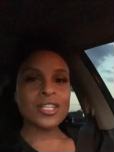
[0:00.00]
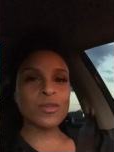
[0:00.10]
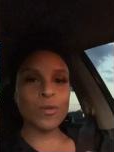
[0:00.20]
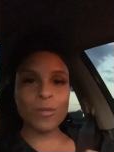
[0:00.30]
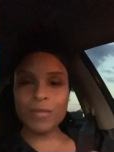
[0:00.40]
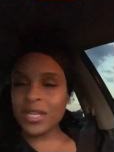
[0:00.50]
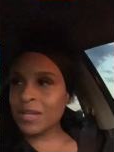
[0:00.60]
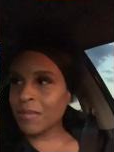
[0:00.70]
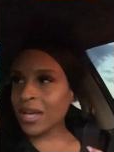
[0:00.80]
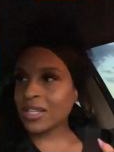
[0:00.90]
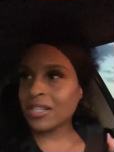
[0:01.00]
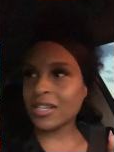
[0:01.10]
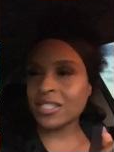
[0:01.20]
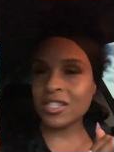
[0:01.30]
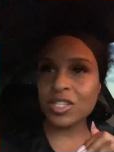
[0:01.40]
So me and my
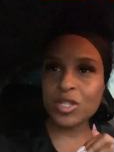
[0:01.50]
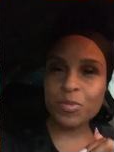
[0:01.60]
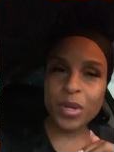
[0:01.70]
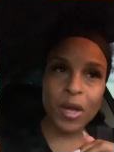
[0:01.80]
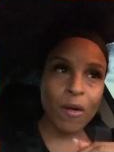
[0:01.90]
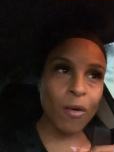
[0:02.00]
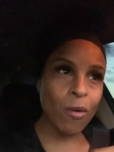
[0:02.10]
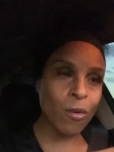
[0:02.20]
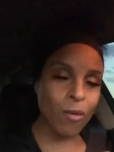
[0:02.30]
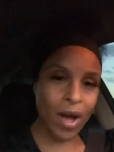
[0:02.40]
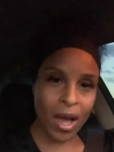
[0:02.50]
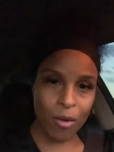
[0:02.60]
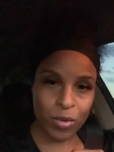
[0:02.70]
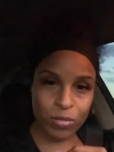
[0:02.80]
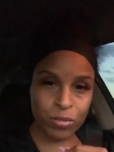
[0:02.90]
clients just spent a whole
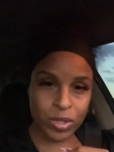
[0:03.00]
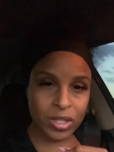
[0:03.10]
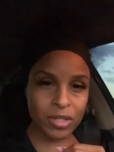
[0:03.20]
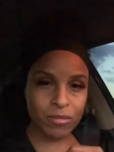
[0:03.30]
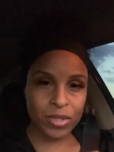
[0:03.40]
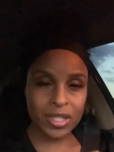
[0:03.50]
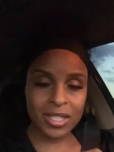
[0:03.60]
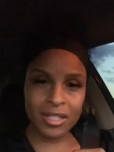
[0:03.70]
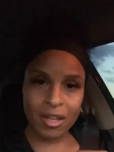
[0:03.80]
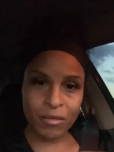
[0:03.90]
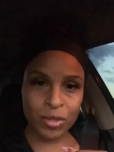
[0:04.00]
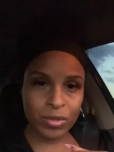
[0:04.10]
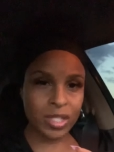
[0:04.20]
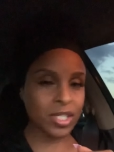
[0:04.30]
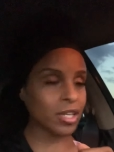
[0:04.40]
hour really, really loving
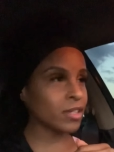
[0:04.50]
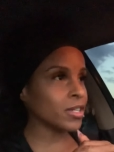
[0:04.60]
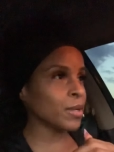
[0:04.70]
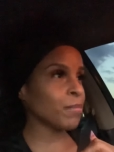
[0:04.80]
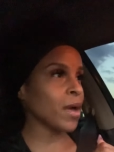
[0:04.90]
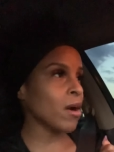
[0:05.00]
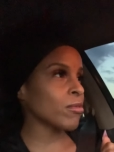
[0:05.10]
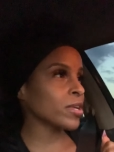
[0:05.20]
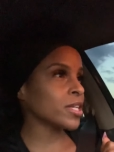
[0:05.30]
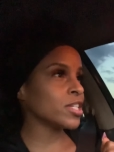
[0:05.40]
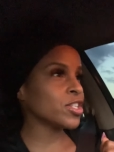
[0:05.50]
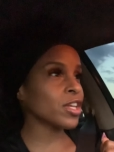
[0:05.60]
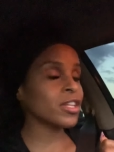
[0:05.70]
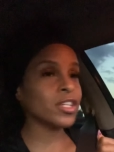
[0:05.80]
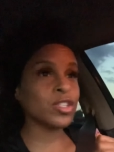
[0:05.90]
on each other and empowering each
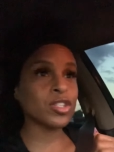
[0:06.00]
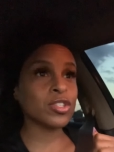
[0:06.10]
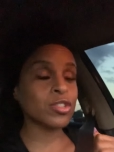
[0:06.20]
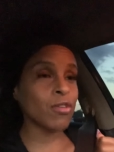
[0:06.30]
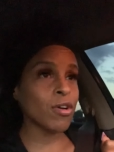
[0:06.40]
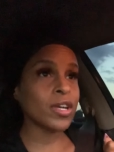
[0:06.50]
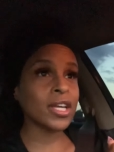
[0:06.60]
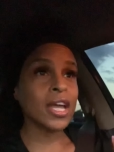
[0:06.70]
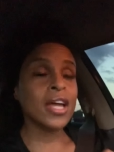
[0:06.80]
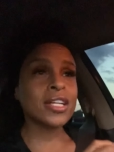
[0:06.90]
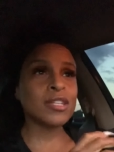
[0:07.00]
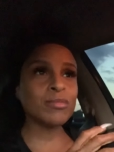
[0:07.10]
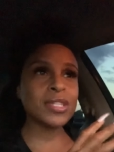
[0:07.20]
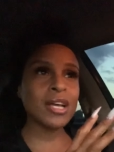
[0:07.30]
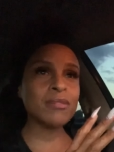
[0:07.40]
other and just talking.
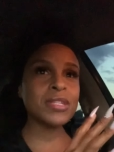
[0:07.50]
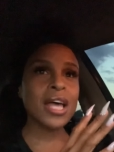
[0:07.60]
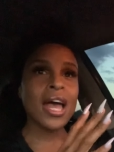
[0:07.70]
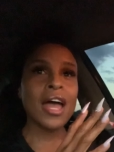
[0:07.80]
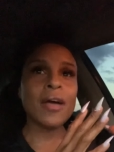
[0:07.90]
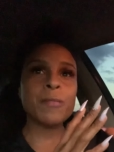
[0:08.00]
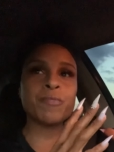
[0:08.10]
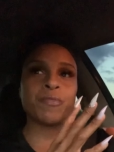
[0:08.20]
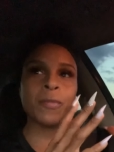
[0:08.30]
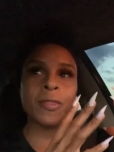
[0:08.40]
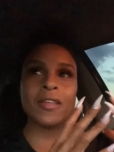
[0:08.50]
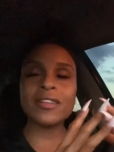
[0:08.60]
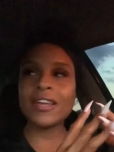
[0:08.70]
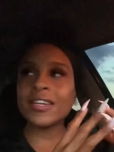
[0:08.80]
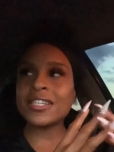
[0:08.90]
Sometimes
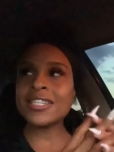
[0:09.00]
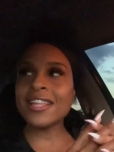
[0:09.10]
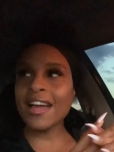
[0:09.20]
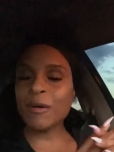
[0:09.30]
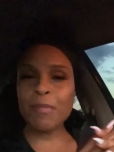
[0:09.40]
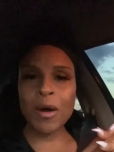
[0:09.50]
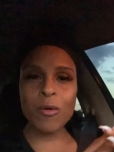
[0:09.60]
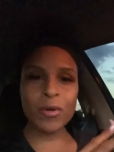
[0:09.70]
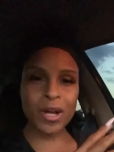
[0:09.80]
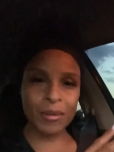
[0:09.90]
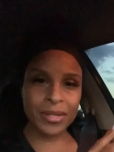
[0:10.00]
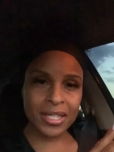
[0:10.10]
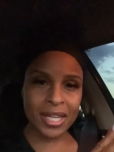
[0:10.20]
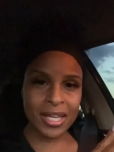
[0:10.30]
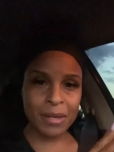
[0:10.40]
like it's not about coming
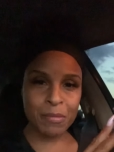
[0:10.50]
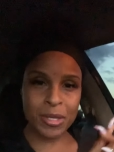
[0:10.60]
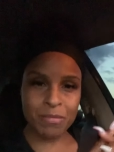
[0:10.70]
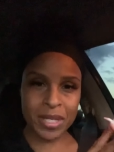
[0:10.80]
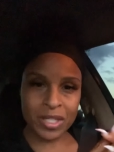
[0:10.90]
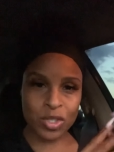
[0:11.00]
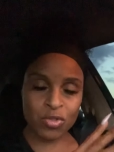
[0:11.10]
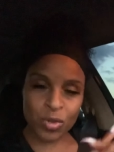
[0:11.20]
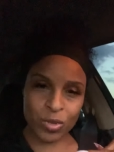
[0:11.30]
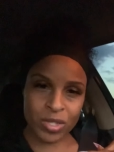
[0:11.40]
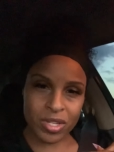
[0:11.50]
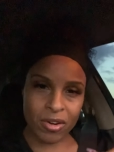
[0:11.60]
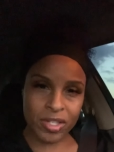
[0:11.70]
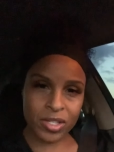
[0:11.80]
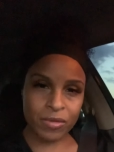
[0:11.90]
in there and me being a drill
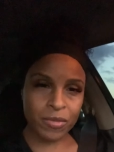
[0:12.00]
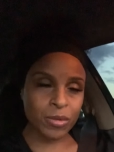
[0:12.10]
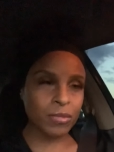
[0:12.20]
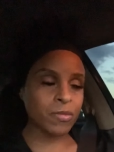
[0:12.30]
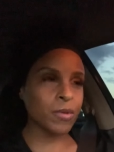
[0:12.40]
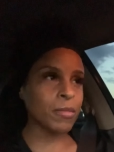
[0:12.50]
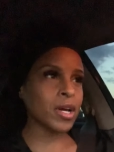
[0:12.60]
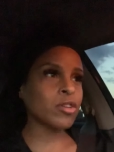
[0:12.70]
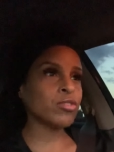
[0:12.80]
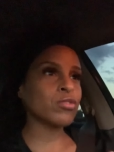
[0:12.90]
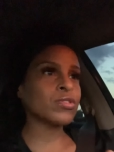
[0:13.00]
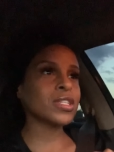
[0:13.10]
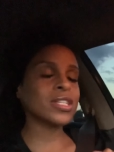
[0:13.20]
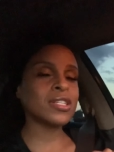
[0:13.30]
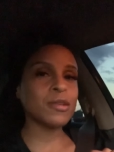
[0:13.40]
sergeant for for my girls
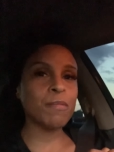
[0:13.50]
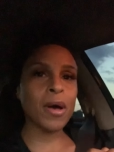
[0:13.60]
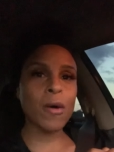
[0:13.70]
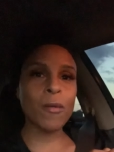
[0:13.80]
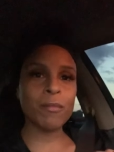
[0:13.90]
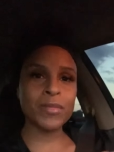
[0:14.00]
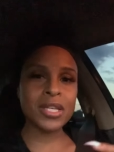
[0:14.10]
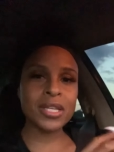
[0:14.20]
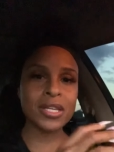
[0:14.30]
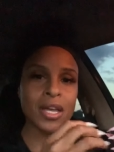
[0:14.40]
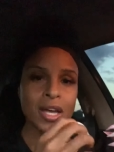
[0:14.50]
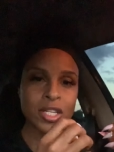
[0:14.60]
it's about me